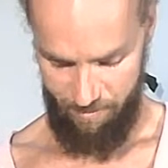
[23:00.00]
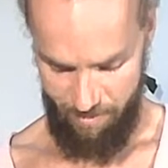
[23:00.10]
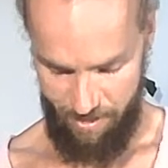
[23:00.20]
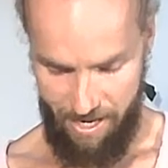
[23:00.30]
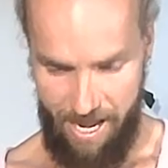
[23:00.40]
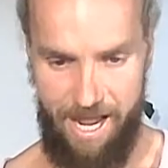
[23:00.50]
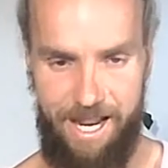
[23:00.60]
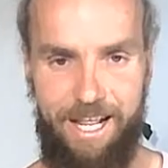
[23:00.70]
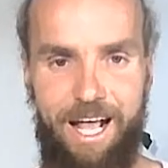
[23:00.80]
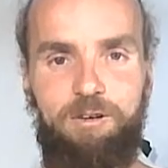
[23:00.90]

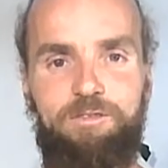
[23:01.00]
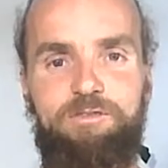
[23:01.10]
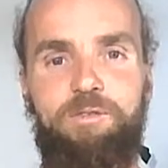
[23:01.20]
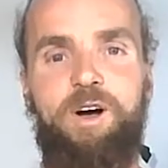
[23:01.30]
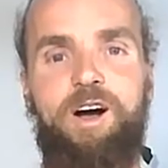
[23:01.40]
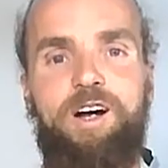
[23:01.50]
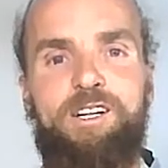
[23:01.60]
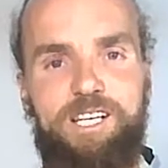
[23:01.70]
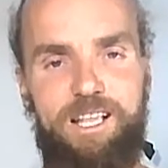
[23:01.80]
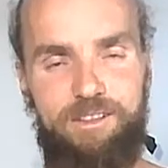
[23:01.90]
letting out from the heart
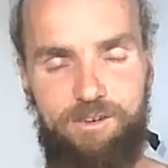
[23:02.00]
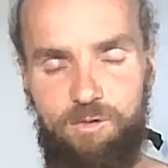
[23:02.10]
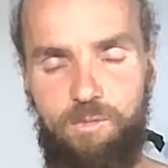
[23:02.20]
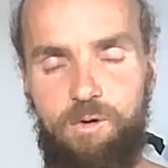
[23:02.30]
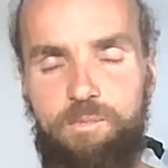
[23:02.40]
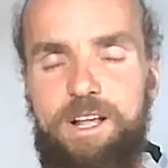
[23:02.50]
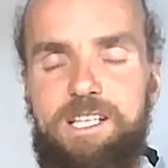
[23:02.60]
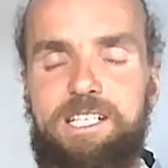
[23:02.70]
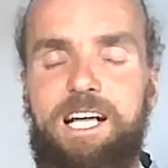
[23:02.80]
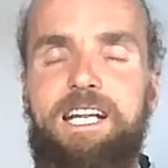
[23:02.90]
center. 2 more
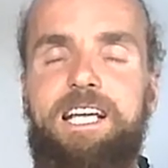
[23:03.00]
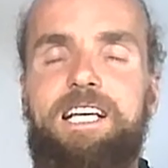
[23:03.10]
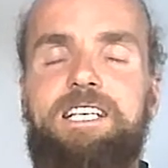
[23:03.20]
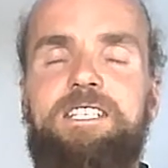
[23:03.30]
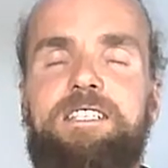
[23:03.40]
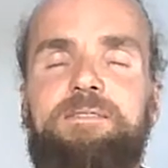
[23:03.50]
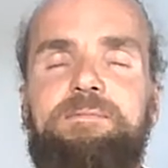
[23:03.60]
breaths like this.